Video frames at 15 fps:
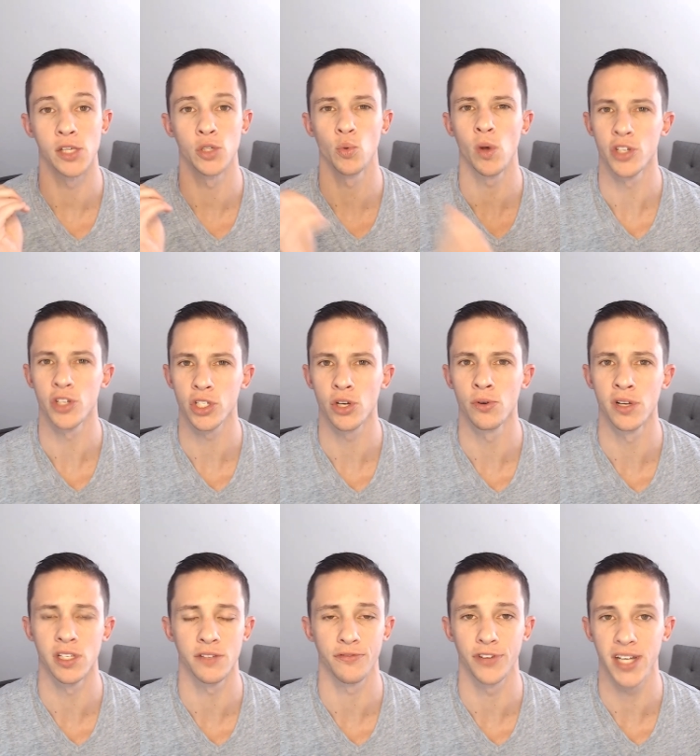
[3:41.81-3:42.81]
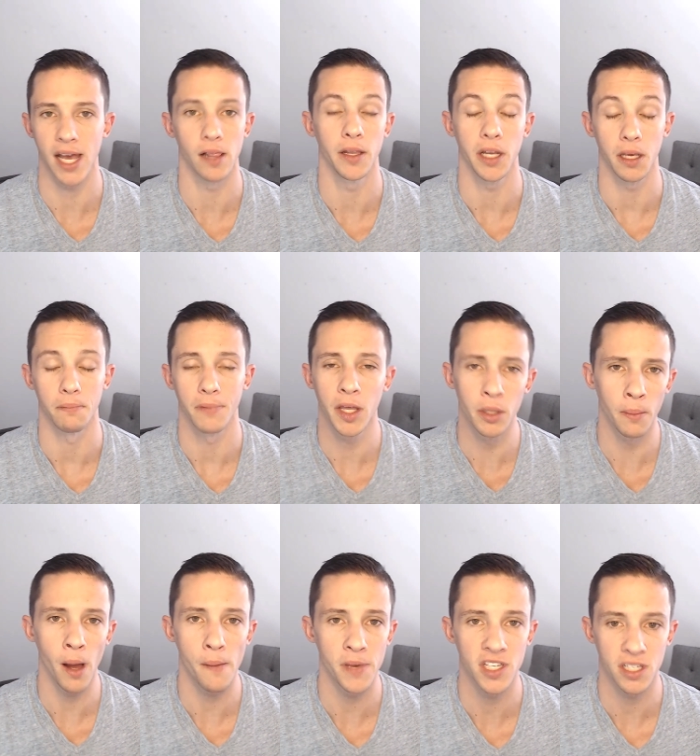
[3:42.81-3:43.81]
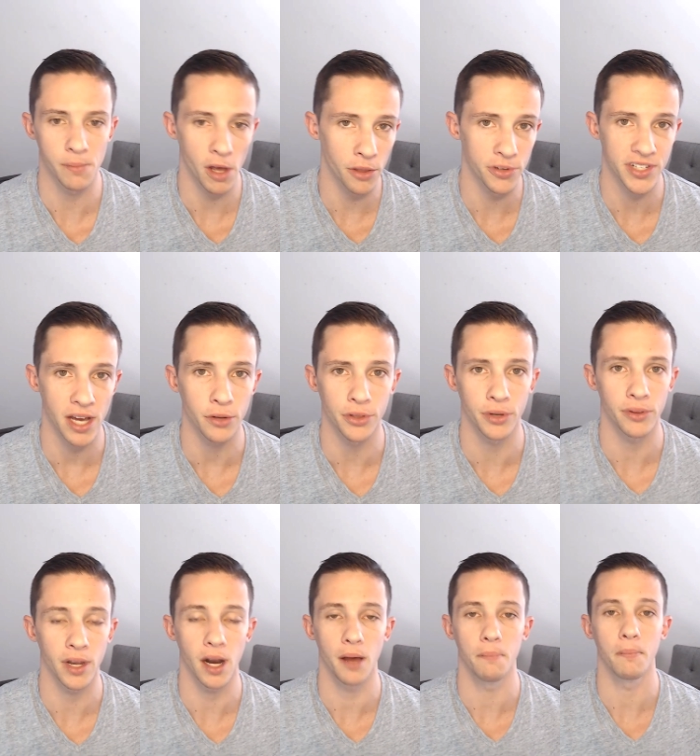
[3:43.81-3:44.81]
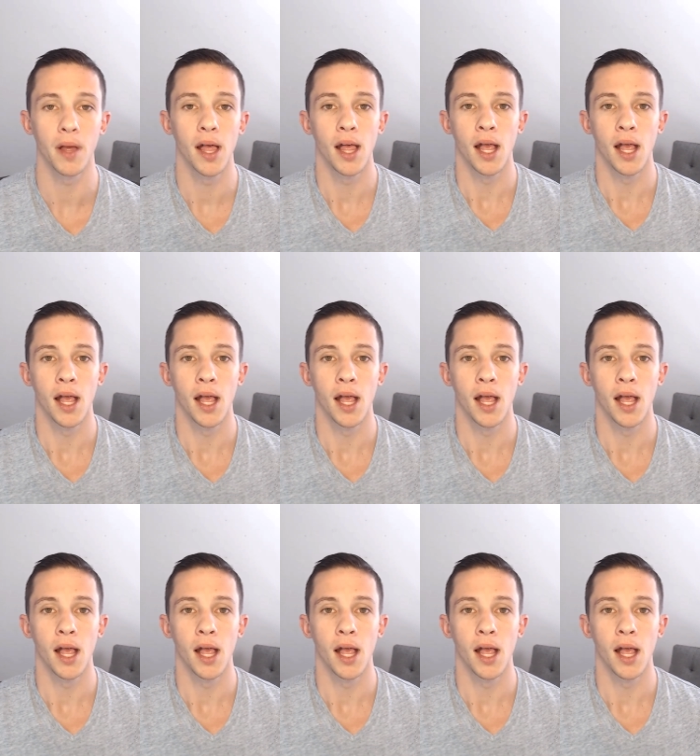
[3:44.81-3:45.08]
as well as so does Fidelity, and there might be some others out there that I'm